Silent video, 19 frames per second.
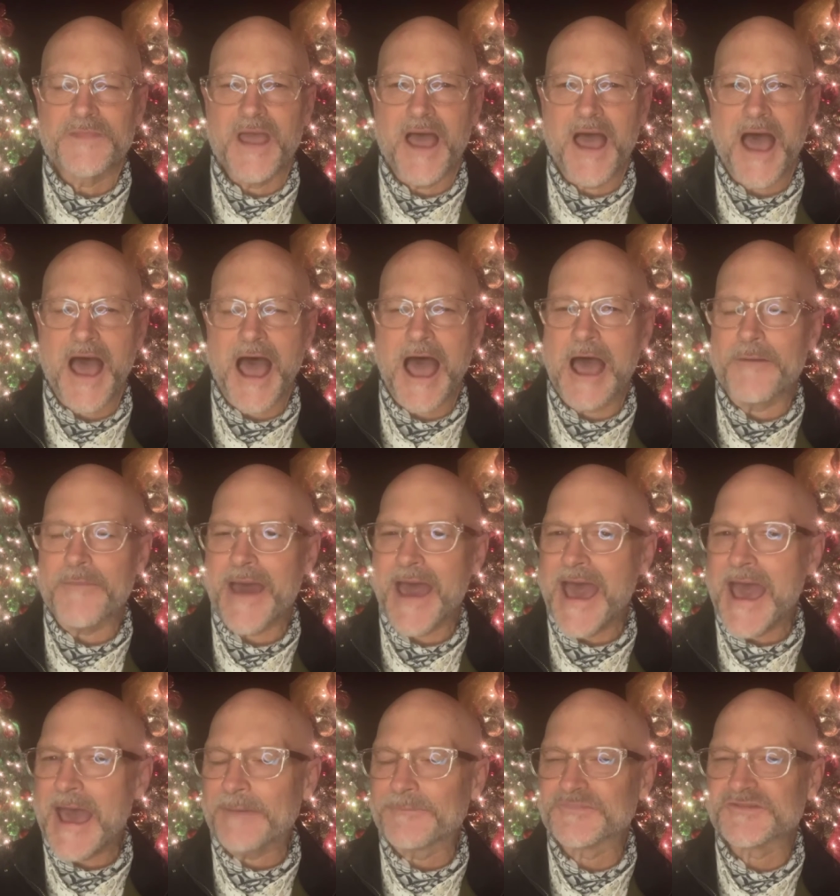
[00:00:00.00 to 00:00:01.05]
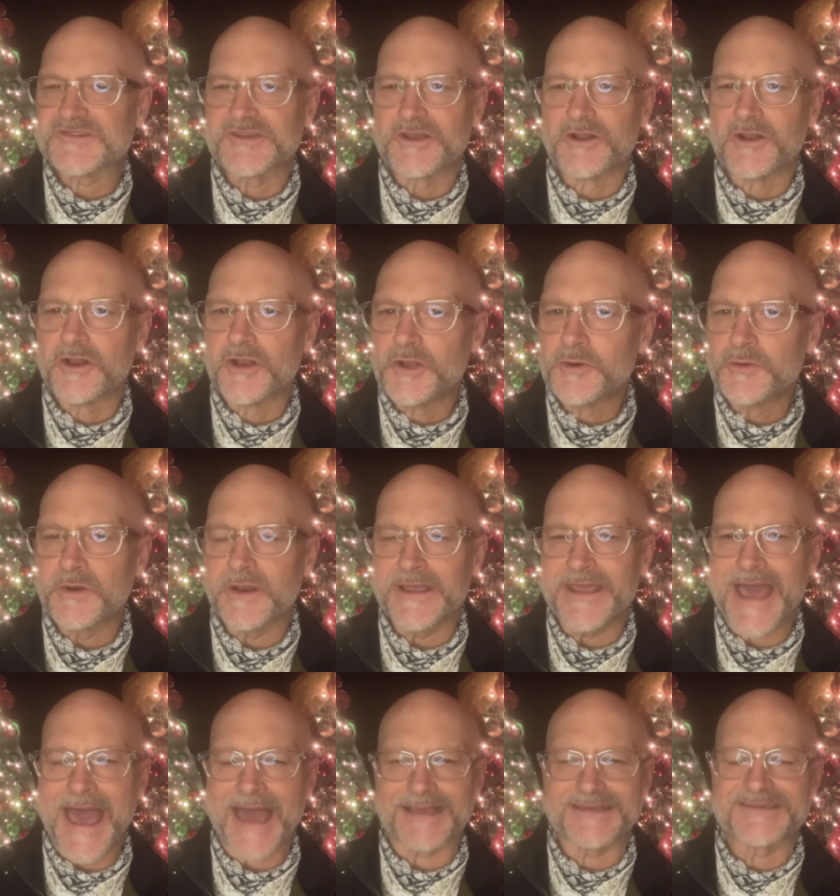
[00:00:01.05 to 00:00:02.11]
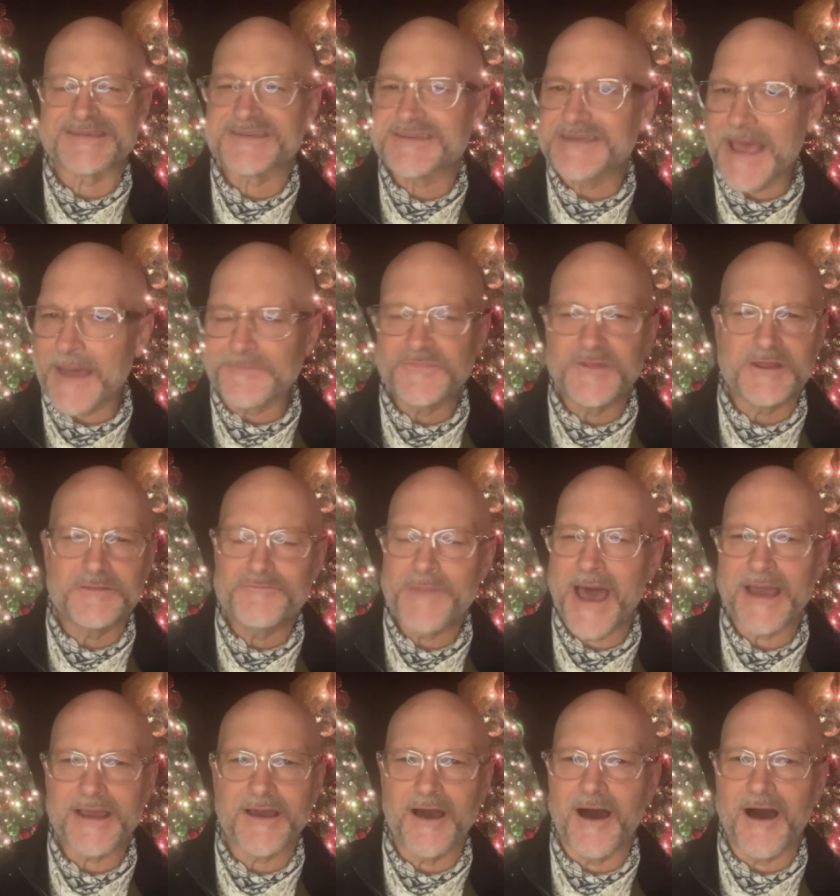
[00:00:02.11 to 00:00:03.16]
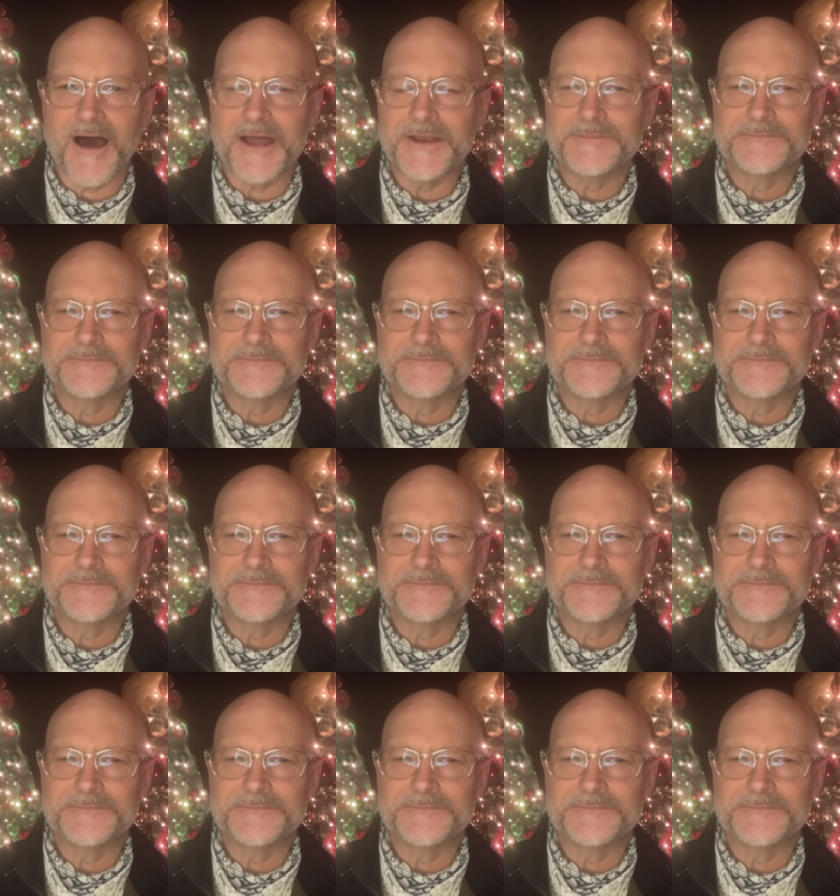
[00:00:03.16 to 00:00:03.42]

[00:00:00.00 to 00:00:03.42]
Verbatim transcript: I'm absolutely accepted by God.